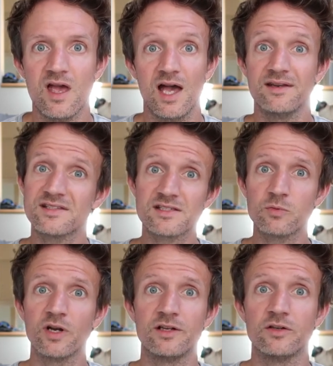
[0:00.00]
And this is
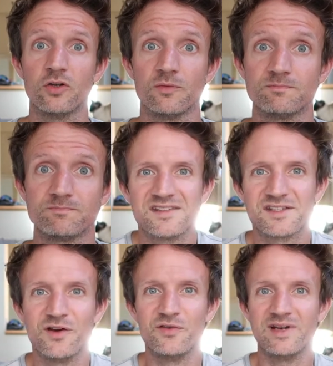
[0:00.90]
what I do.
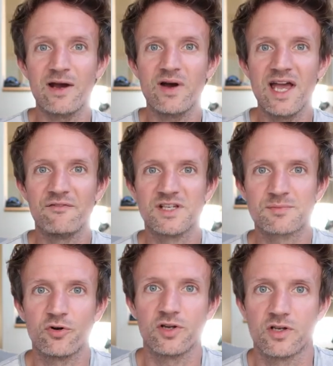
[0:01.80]
So now I have this
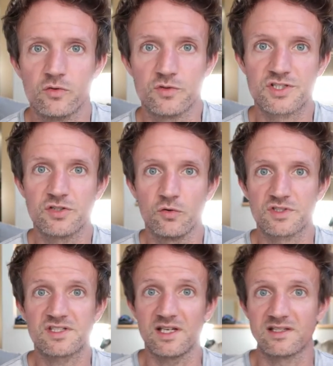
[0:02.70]
product called
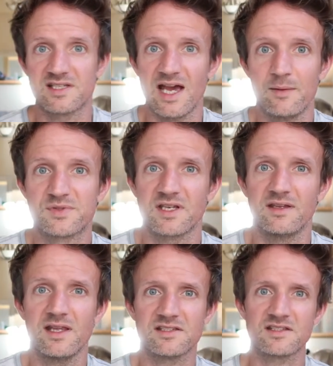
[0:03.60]
Salt Stick Tabs,
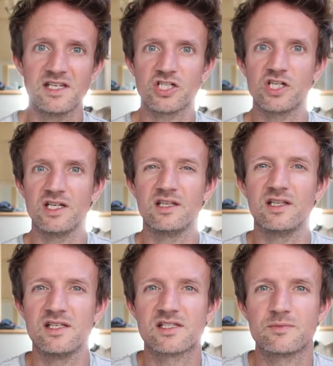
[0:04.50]
and that's essentially
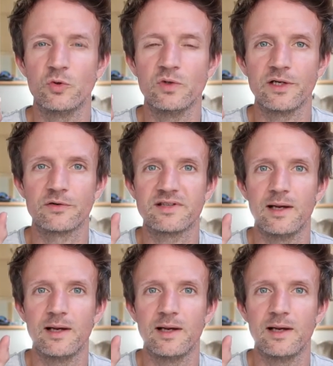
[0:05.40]
these small little